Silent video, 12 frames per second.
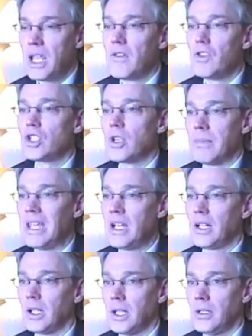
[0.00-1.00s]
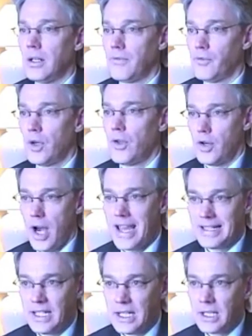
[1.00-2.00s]
may give you some inkling, a further
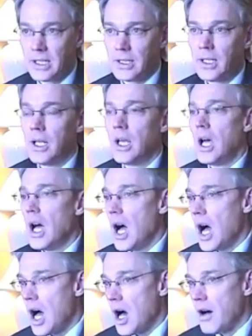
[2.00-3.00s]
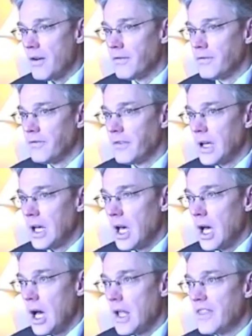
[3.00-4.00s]
idea of
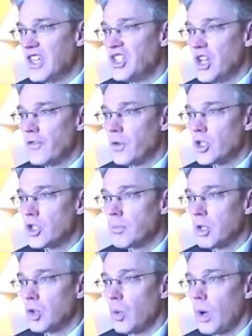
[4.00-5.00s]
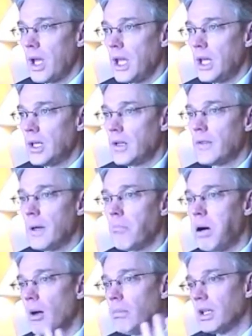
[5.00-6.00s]
the difference between the
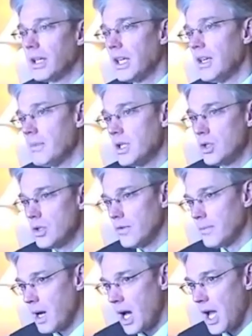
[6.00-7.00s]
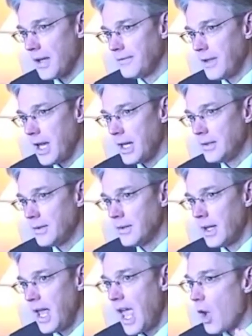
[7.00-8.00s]
public image of the Baha'i Faith
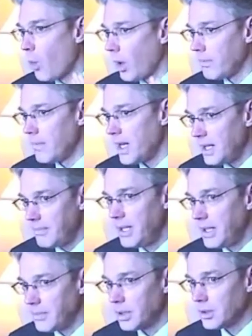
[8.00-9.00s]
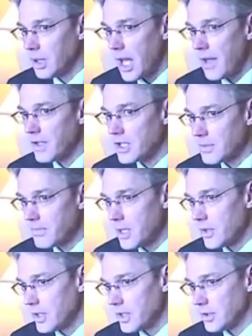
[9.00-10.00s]
and what many people have
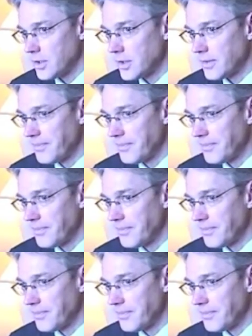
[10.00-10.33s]
experienced.